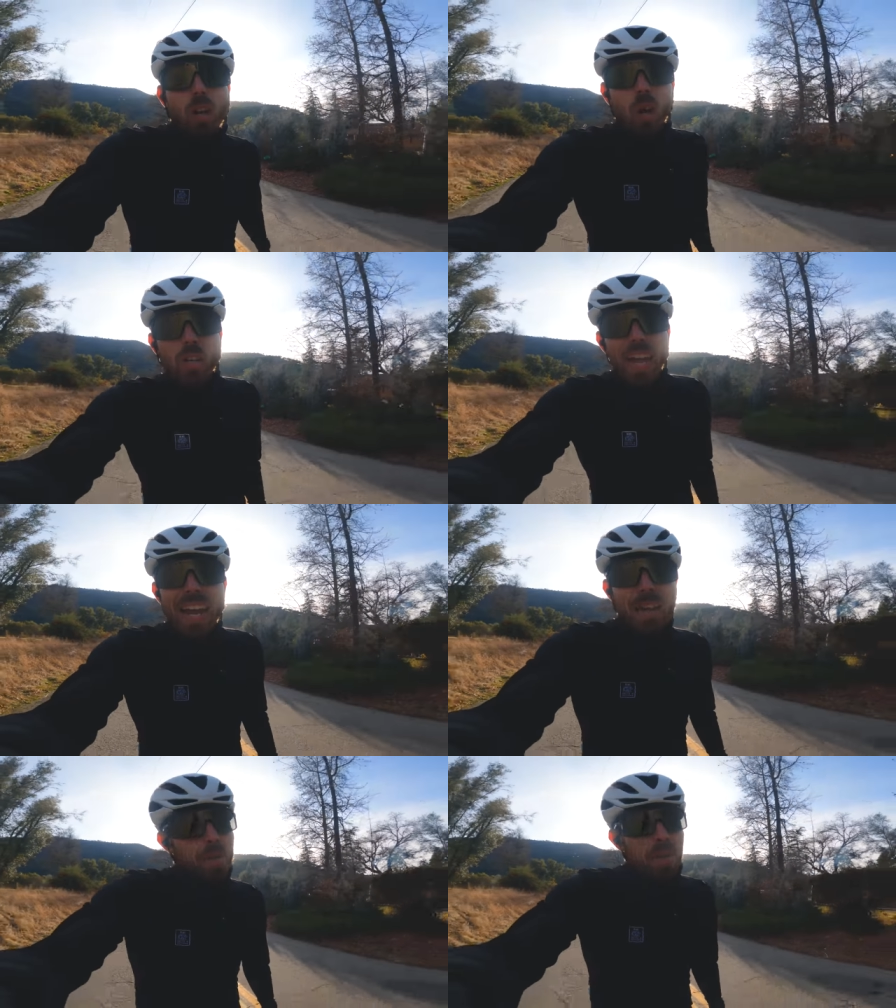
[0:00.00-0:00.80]
so cold. I
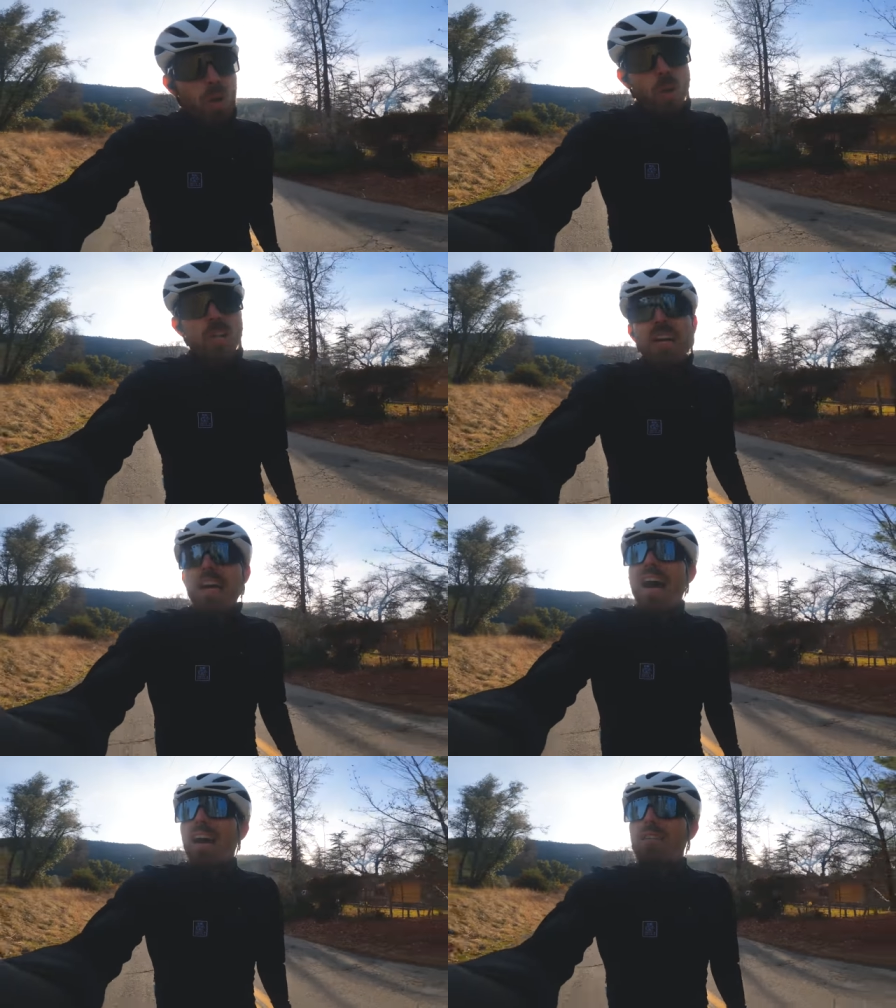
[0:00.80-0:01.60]
hate being cold.
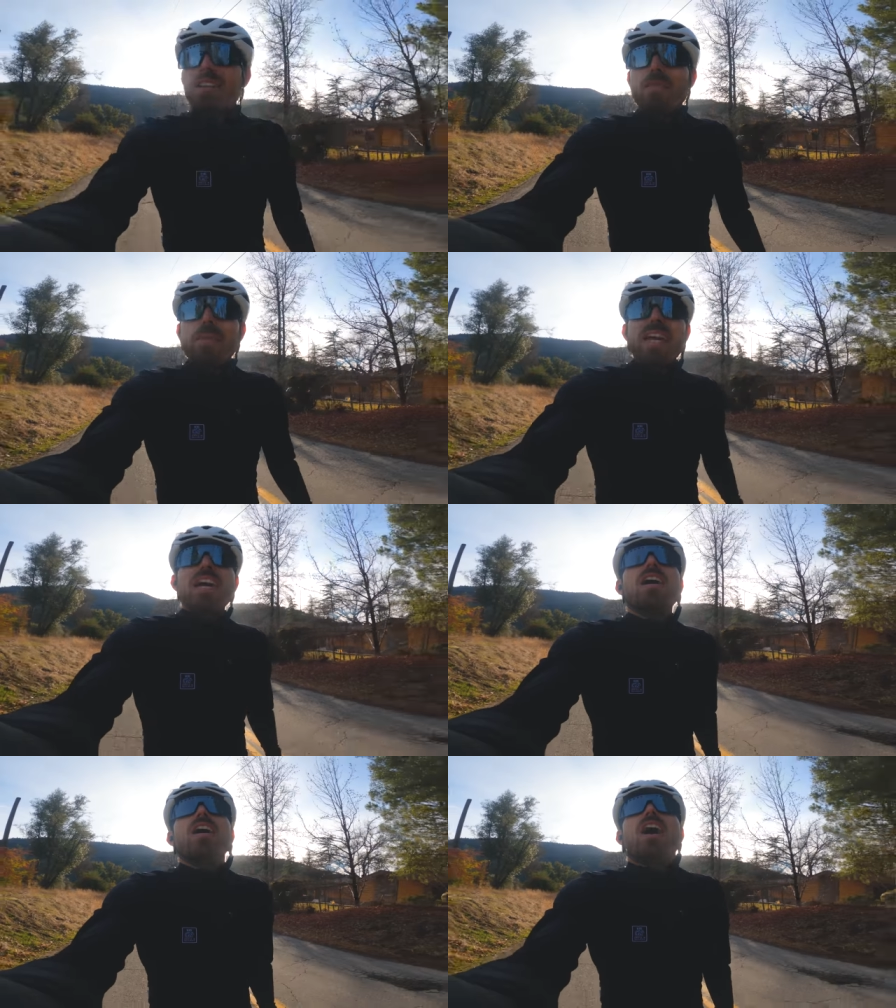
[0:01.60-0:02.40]
I'd rather
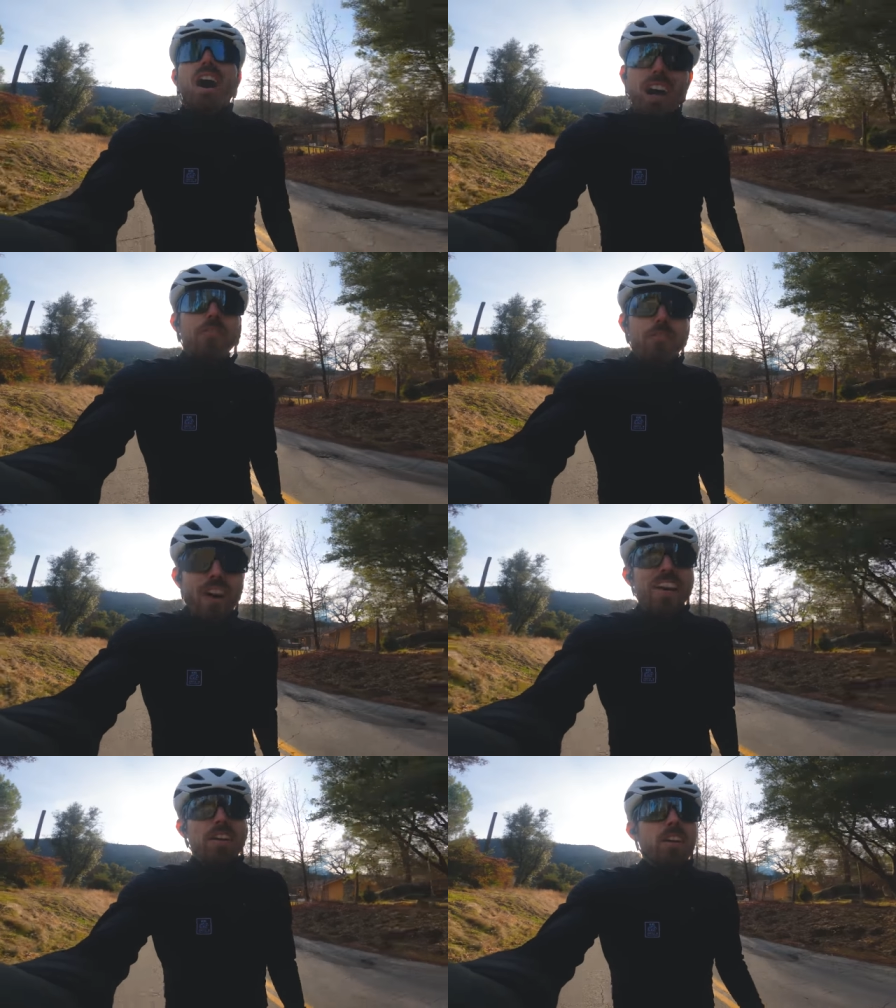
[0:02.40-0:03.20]
be on
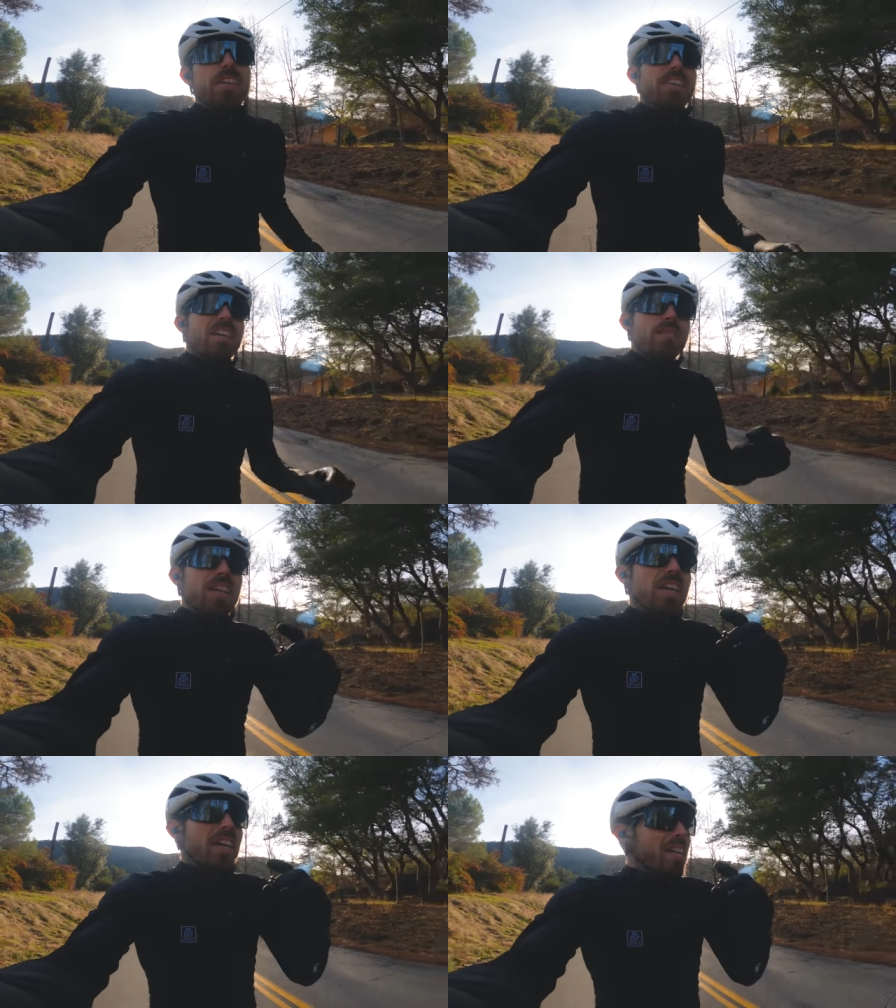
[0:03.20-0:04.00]
fire than even